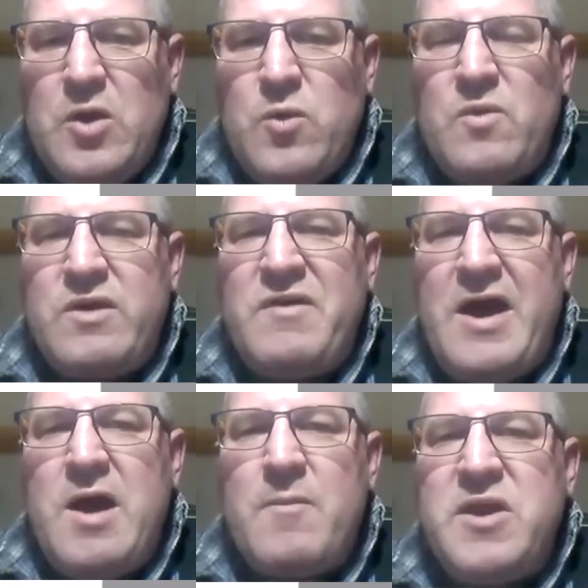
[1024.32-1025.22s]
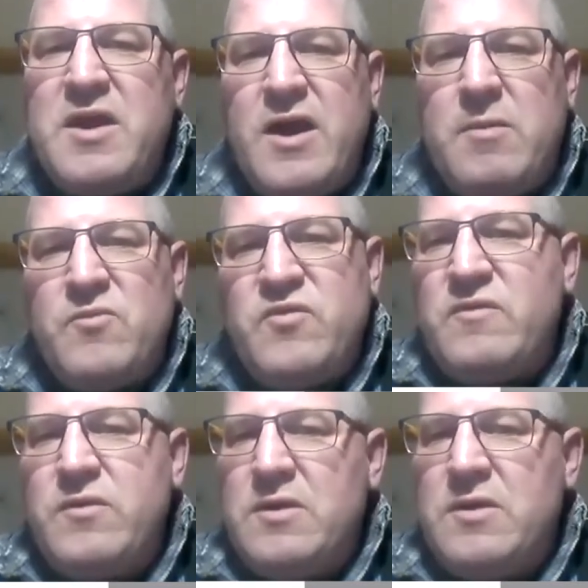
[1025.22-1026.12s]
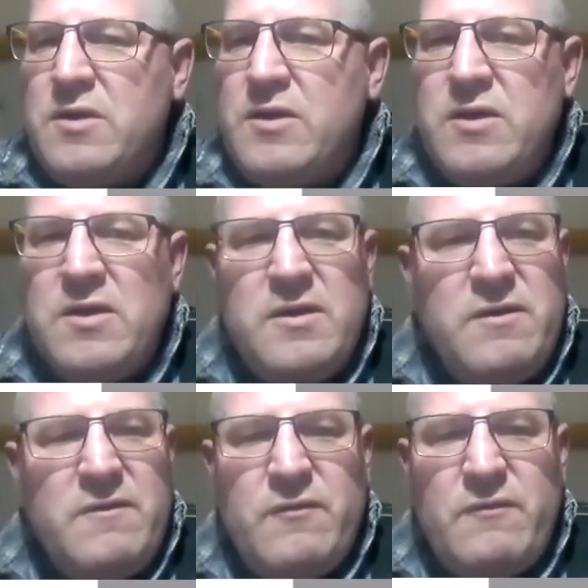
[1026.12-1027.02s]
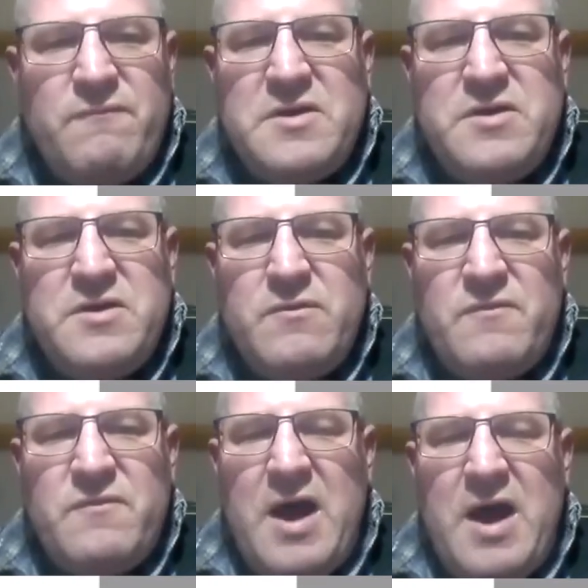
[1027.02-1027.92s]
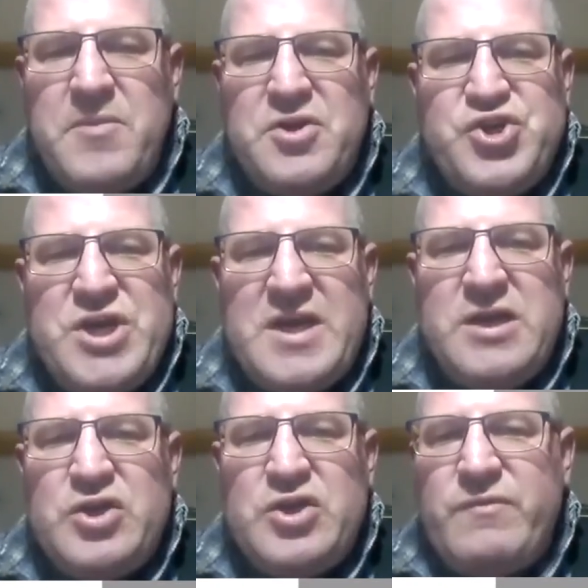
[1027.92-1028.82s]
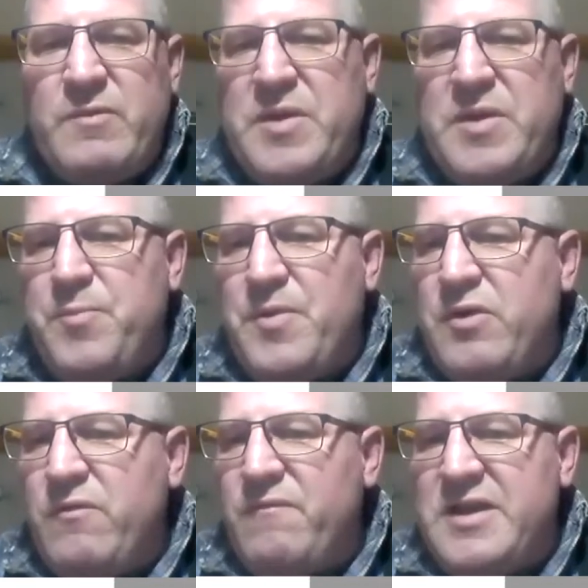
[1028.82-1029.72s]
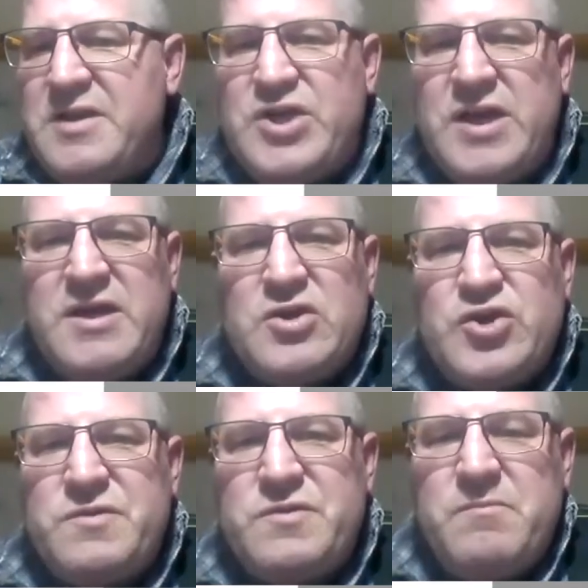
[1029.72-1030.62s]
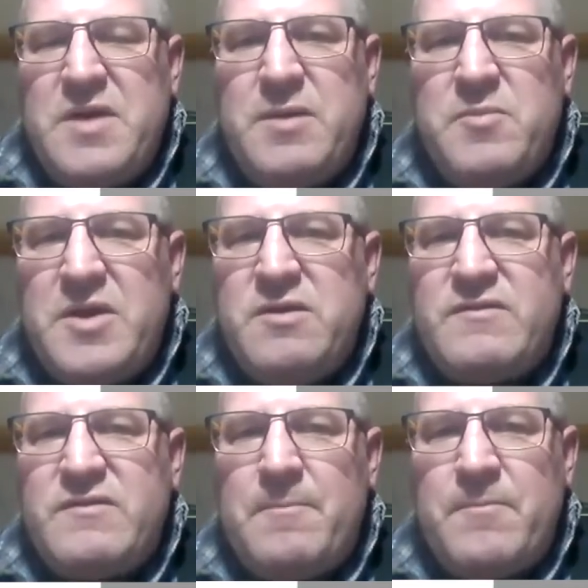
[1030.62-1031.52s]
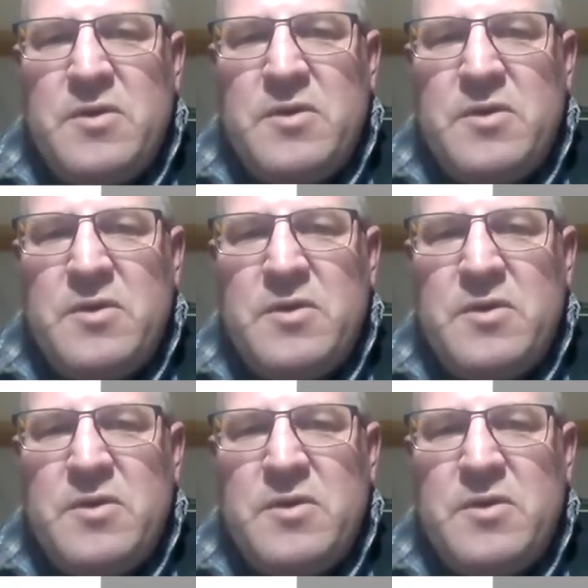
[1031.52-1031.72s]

when the army comes, the army change the people, they change maybe some